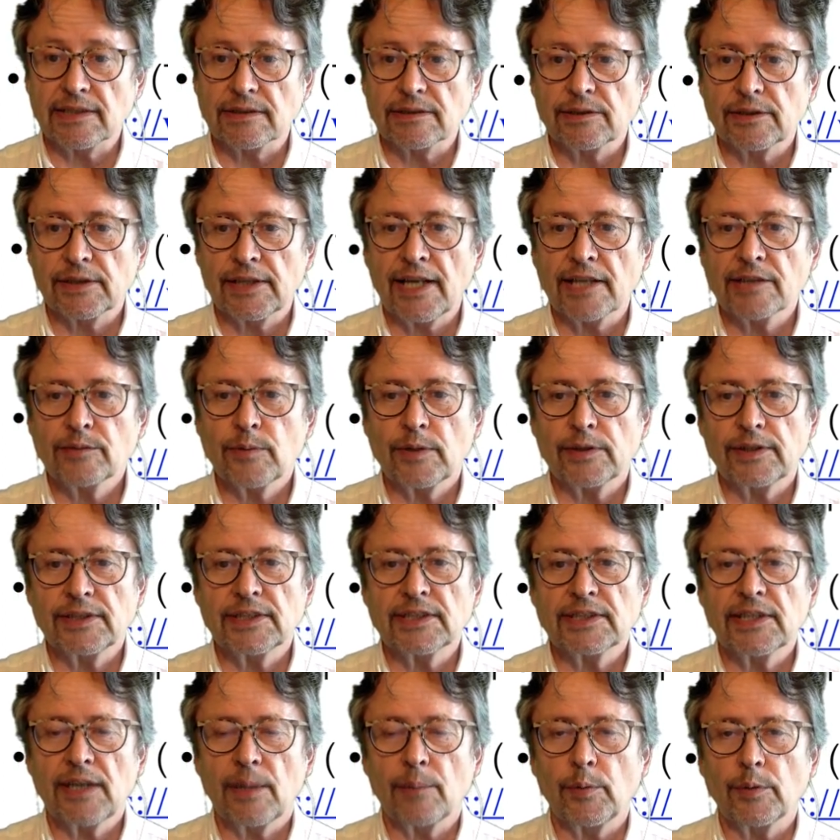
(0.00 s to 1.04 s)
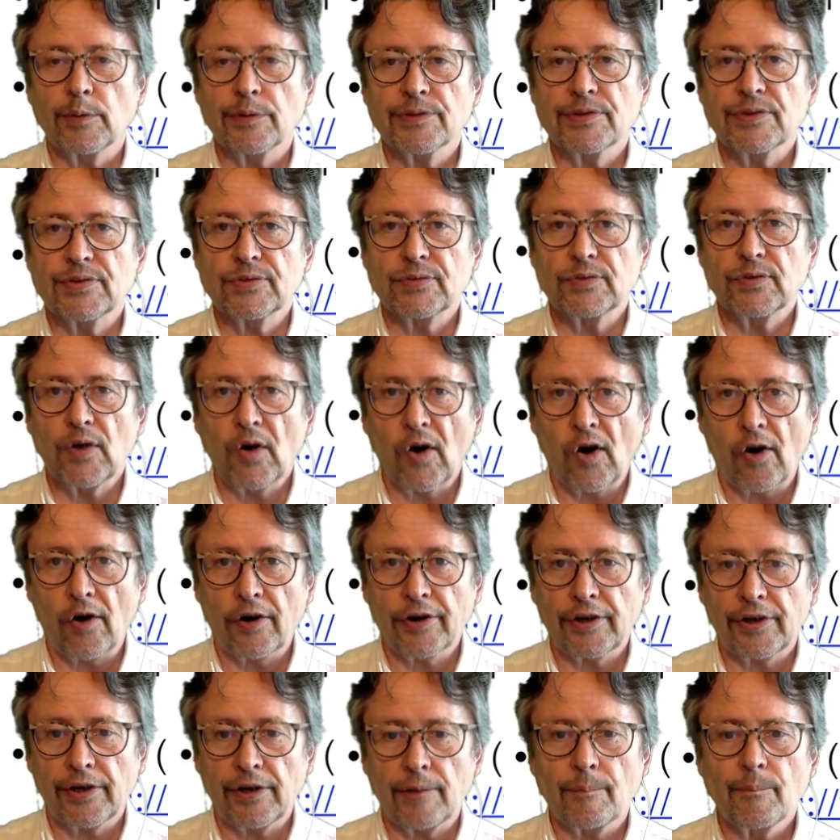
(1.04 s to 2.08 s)
So that's what these numbers are
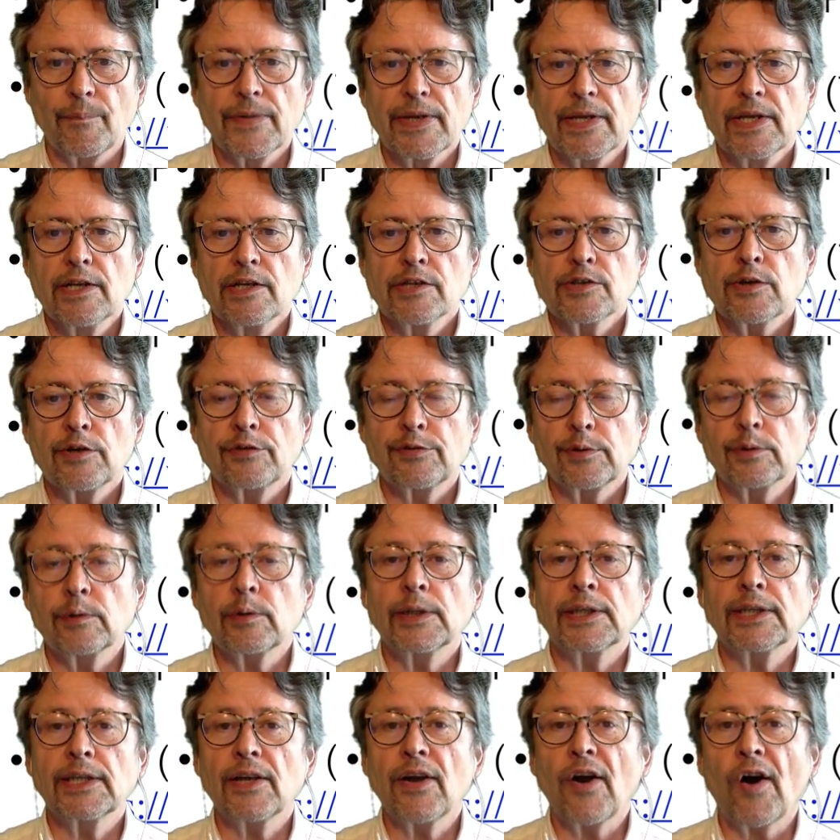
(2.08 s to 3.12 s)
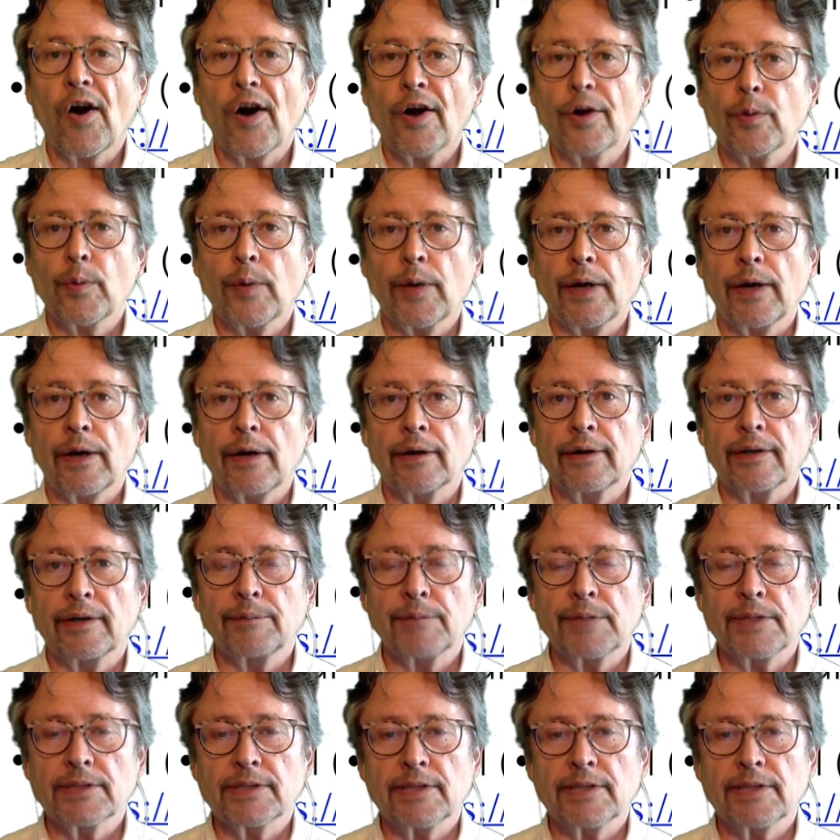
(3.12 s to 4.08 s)
here. So if you do it in hardware, that means